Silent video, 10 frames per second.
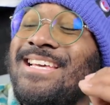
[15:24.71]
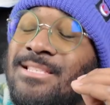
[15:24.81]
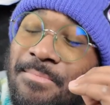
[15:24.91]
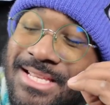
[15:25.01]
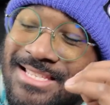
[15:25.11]

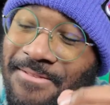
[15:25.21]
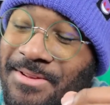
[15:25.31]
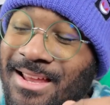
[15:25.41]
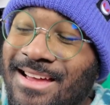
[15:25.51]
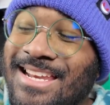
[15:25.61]
it's the
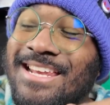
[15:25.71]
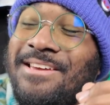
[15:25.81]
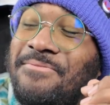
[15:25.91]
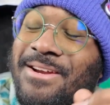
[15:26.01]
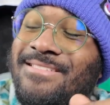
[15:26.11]
Blacephalon
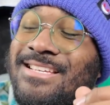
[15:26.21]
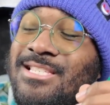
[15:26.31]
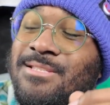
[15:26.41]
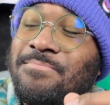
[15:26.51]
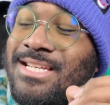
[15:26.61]
and a very
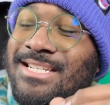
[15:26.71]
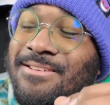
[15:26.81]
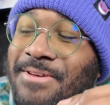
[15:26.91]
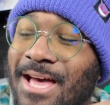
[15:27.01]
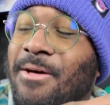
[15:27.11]

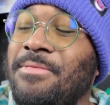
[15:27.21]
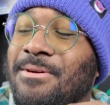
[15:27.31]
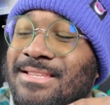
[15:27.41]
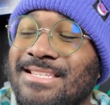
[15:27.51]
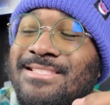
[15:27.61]
smidgen of health
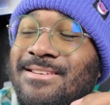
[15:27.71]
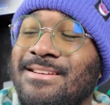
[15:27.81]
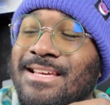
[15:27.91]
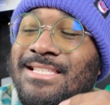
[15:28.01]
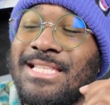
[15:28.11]
on the
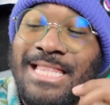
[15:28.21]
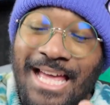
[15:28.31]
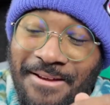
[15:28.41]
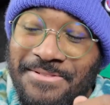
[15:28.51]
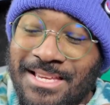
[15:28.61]
Xerneas
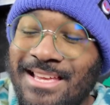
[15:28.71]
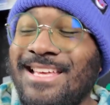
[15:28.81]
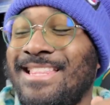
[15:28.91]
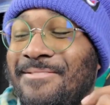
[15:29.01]
left